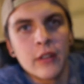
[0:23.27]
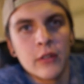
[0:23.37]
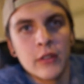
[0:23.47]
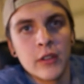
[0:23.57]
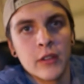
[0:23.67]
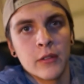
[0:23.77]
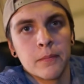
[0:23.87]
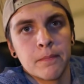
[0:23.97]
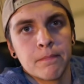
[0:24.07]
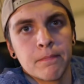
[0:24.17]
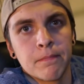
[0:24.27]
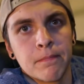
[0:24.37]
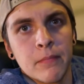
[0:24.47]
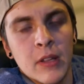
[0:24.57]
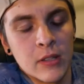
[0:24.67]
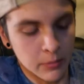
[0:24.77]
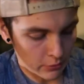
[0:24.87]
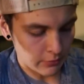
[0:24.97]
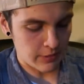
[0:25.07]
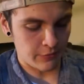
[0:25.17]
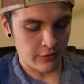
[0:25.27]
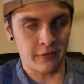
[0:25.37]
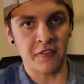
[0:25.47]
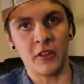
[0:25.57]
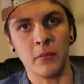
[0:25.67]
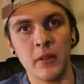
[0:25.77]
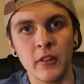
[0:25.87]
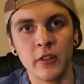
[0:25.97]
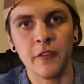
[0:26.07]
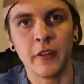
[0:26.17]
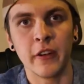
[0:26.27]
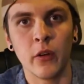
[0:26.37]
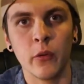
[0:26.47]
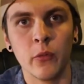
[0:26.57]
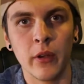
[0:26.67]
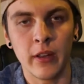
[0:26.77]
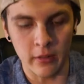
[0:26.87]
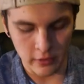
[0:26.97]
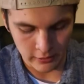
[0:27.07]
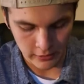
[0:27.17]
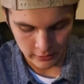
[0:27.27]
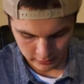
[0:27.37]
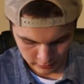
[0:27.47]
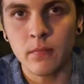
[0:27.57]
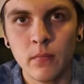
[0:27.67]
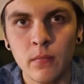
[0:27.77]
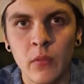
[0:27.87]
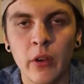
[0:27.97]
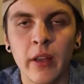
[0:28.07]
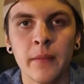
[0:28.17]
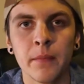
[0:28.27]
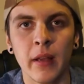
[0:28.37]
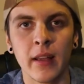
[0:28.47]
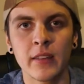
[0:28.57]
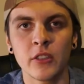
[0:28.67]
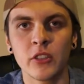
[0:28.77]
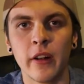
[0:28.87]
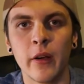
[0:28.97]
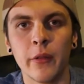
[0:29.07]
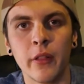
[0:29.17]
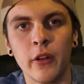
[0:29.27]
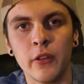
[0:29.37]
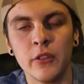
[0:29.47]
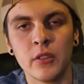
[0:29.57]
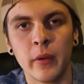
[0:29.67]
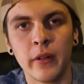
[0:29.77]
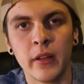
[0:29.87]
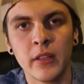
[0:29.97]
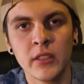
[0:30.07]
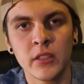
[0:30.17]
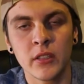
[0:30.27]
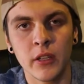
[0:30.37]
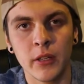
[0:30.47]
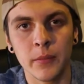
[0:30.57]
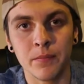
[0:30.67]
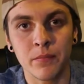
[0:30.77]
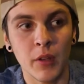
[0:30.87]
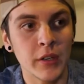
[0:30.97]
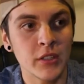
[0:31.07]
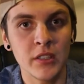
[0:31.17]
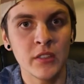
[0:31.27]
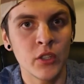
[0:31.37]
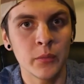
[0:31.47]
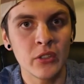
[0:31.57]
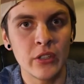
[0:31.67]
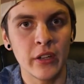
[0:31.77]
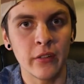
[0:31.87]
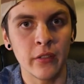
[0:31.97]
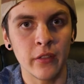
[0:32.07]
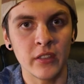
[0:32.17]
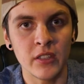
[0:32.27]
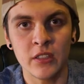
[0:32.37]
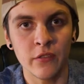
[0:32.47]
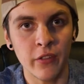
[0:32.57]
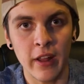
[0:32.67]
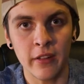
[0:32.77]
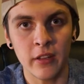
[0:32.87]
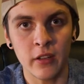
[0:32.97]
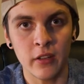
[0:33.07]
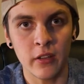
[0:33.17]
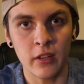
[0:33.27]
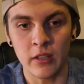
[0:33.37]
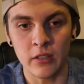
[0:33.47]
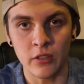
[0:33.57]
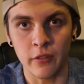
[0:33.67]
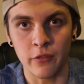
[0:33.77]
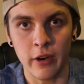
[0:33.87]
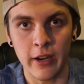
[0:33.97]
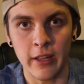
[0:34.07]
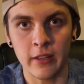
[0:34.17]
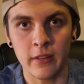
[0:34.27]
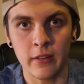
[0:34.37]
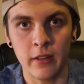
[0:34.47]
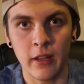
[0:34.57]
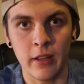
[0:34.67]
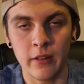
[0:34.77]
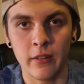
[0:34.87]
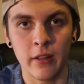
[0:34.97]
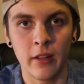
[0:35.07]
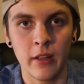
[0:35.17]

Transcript: that's what it says. He's been doing that for like 15 minutes, so I figured I wouldn't wait any longer. Okay, I guess I'll start out with a little news about us. Our season's almost done. The season finale is on Friday, and